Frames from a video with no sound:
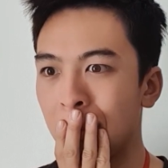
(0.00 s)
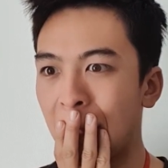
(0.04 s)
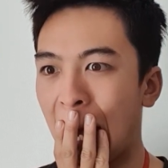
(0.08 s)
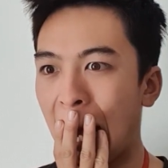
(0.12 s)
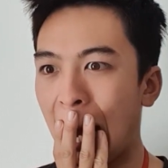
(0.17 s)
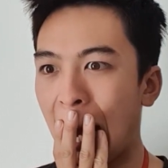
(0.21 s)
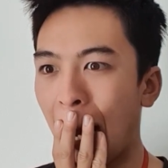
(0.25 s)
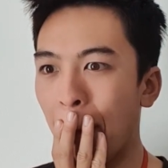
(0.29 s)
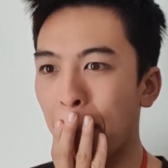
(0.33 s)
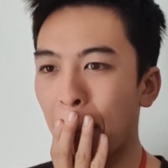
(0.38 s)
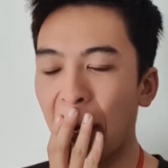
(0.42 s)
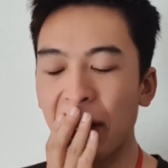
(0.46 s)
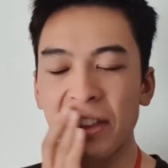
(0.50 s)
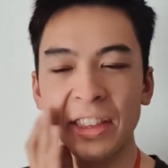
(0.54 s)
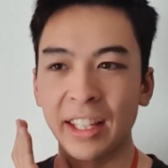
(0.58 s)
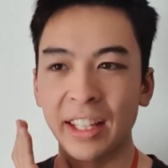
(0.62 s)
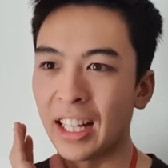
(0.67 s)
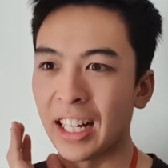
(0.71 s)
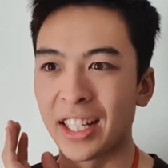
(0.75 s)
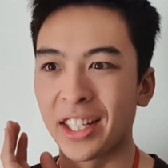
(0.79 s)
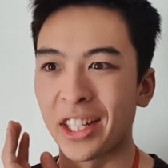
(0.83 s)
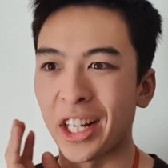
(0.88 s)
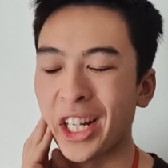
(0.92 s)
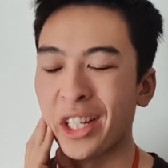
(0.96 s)
Um, I think
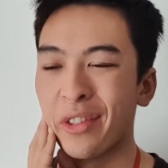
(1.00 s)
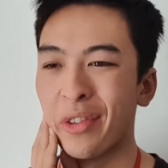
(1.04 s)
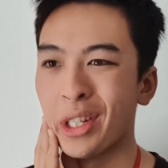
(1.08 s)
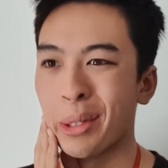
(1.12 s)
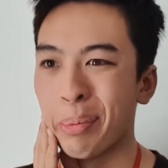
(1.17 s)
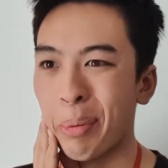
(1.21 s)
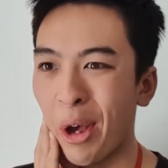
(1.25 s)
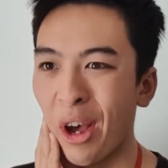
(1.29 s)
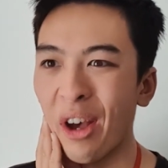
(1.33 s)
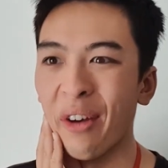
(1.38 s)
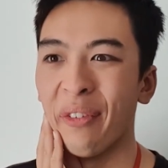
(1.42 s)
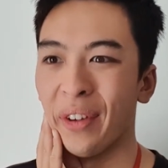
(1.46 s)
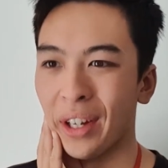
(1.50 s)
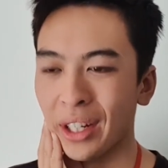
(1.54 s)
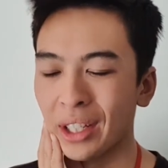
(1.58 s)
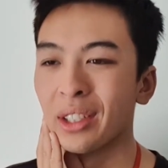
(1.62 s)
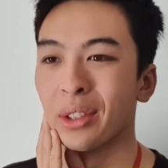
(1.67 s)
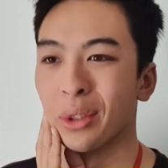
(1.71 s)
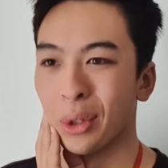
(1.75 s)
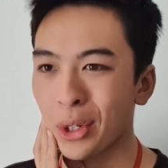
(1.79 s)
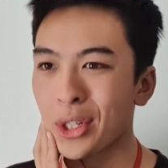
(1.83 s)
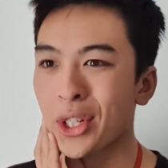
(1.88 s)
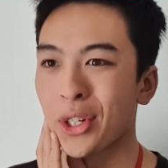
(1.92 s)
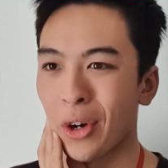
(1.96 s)
that size fits perfect.
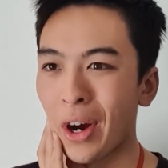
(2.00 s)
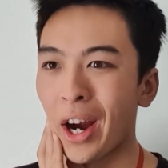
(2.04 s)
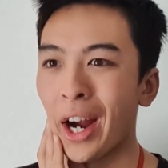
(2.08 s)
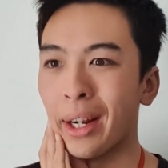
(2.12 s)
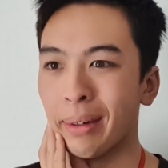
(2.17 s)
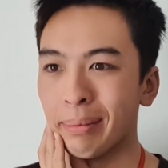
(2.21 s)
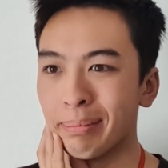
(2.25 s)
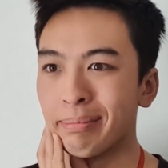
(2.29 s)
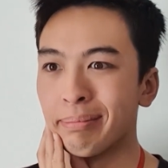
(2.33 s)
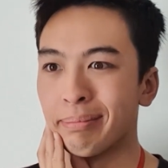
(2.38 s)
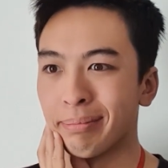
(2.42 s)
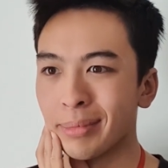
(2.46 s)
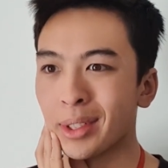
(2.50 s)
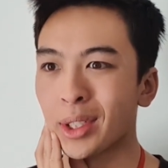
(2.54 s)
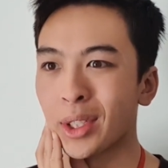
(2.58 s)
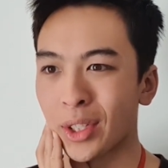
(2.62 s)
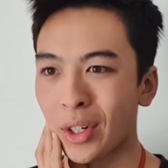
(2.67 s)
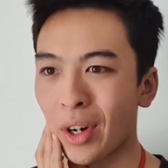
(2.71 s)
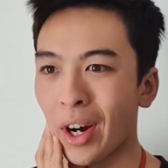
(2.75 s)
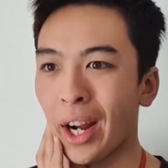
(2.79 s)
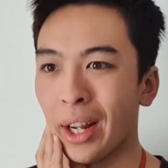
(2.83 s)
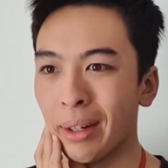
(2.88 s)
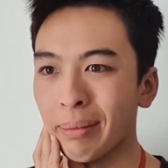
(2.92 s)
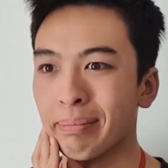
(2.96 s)
Looks great. Looks
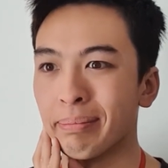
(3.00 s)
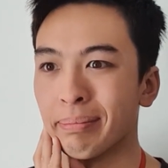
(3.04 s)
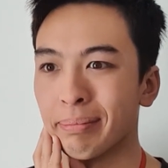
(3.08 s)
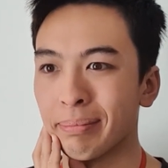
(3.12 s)
great.